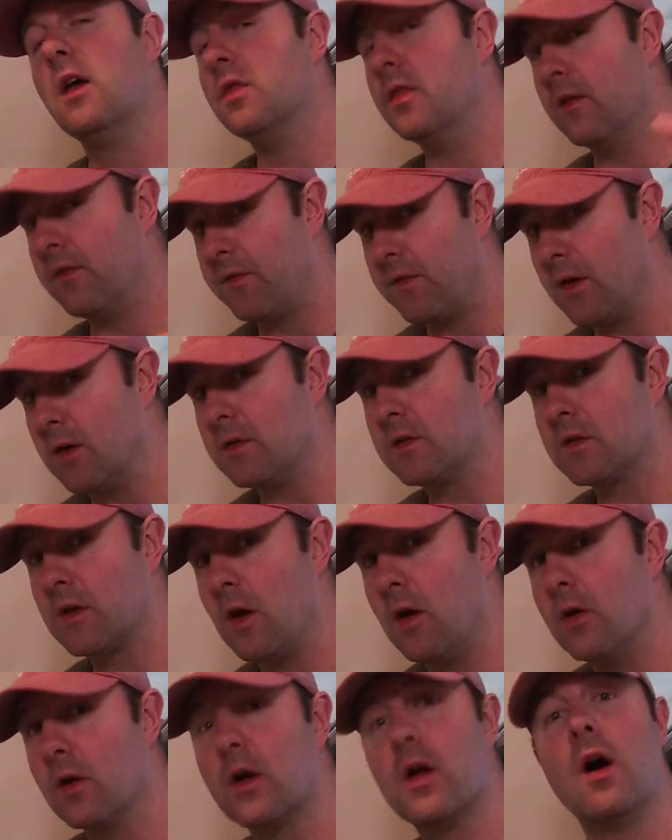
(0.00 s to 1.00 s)
The first
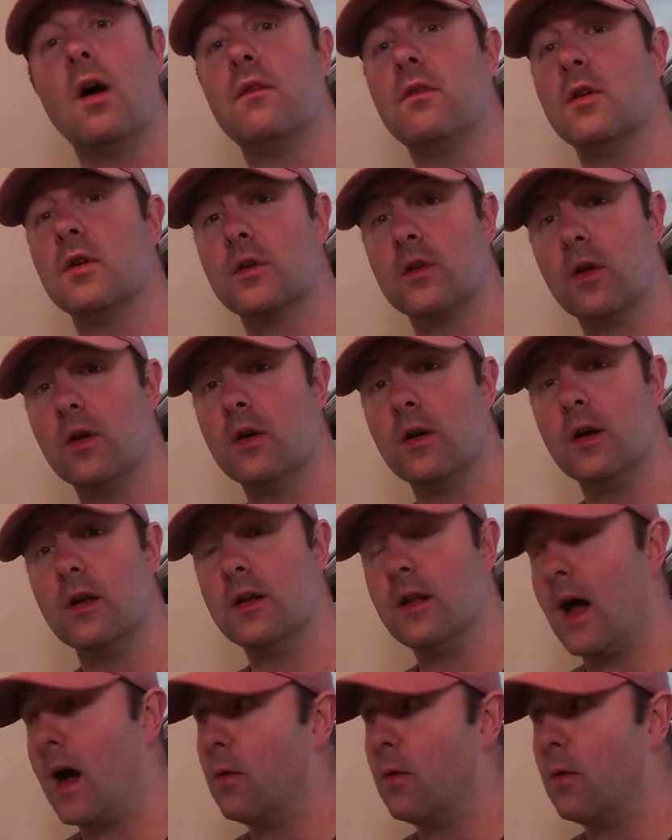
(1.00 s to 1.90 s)
coat covered good.